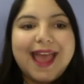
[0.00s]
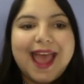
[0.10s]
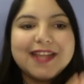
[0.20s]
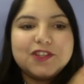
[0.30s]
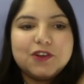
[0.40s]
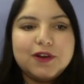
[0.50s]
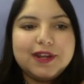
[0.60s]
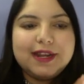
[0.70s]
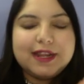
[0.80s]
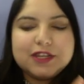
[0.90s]
and turn
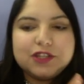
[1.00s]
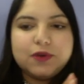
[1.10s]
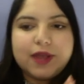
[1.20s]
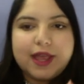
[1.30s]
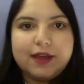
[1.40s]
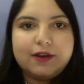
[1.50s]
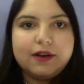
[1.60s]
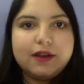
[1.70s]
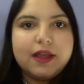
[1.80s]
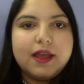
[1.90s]
it into a header.
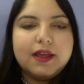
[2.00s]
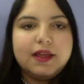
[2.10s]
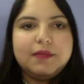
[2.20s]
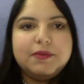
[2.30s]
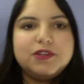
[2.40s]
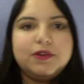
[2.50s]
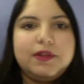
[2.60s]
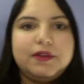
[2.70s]
Let me show you.